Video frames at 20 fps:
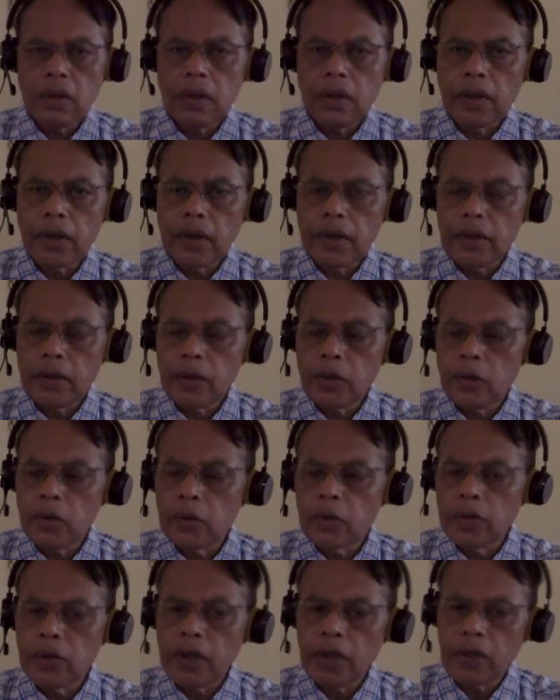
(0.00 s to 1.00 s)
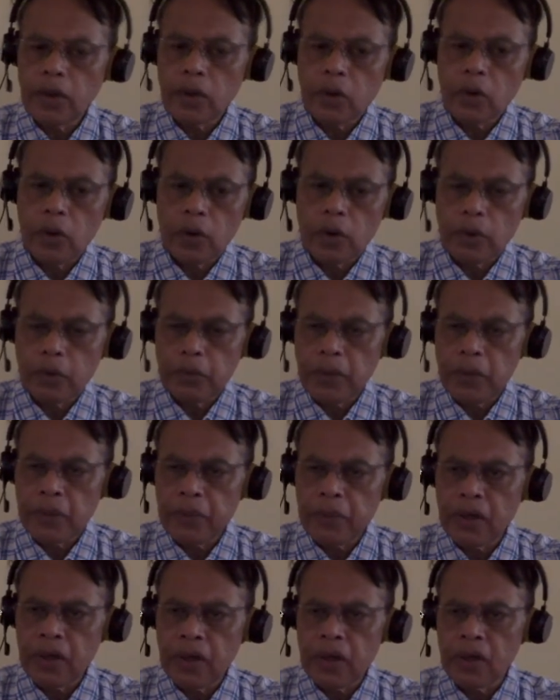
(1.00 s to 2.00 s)
You see,
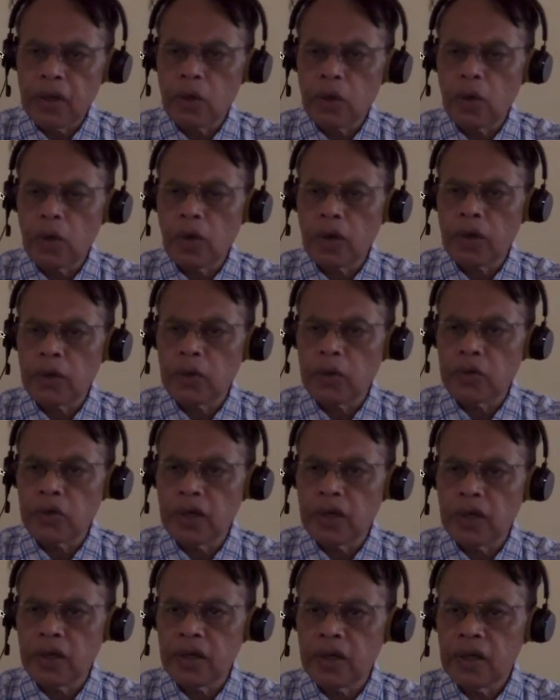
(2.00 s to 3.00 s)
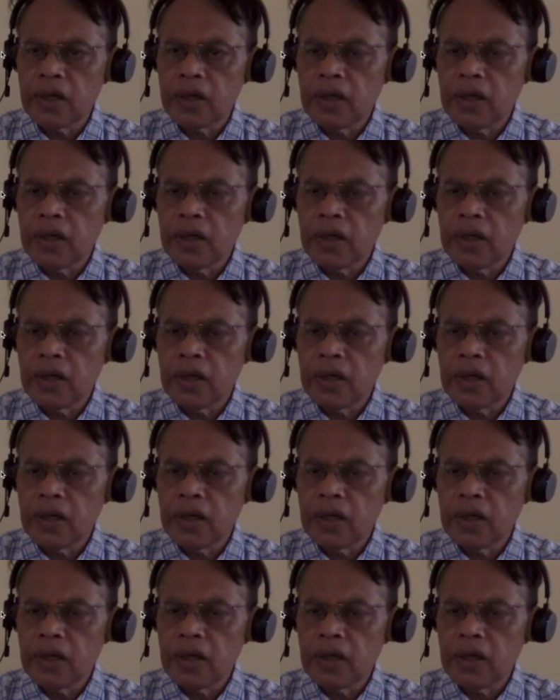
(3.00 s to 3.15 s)
people who are using